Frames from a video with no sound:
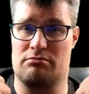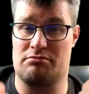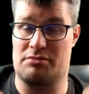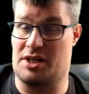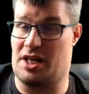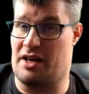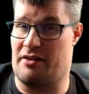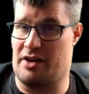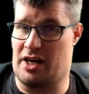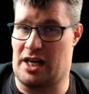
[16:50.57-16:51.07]

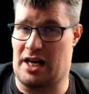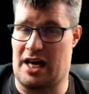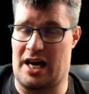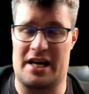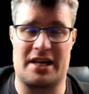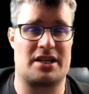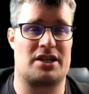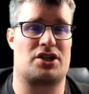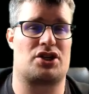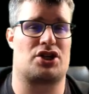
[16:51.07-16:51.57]
Give it a
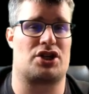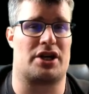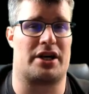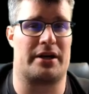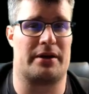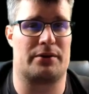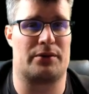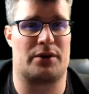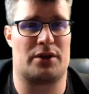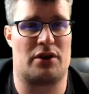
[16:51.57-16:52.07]
like, share
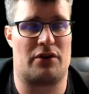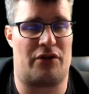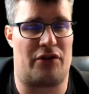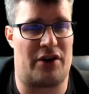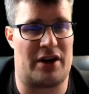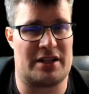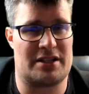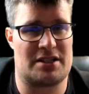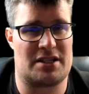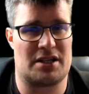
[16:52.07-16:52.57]
it with your
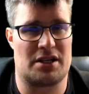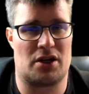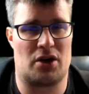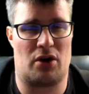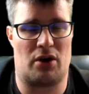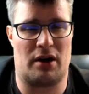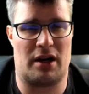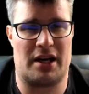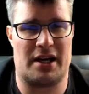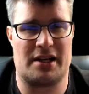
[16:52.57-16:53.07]
friends and
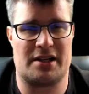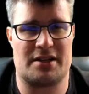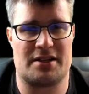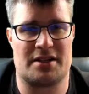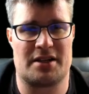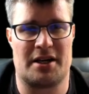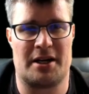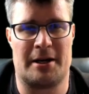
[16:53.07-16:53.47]
colleagues.